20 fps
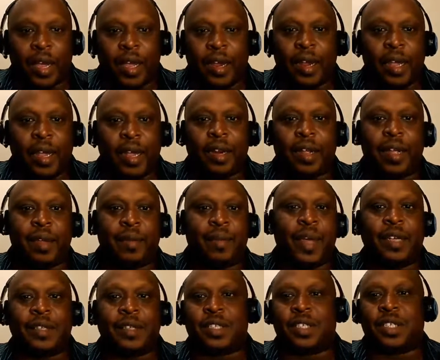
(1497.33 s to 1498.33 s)
it
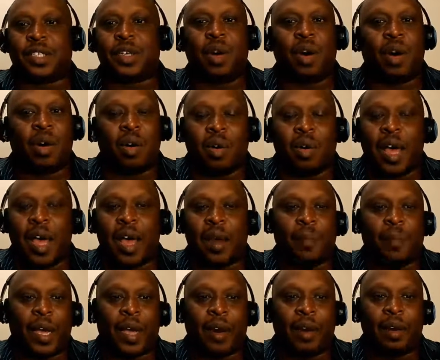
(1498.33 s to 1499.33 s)
makes the show a whole
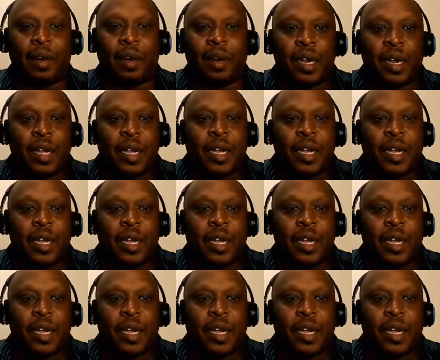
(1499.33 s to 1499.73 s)
lot better.